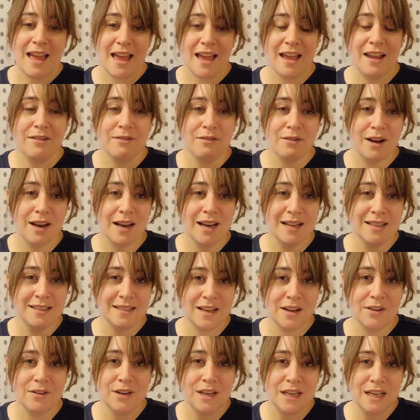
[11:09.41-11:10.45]
and write it
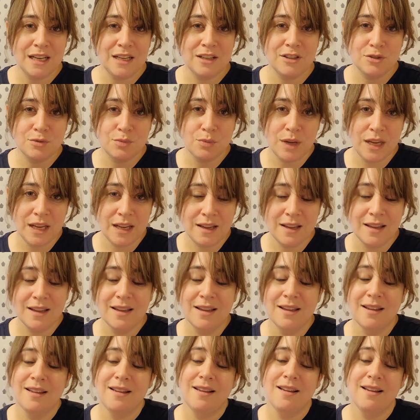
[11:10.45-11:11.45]
down each week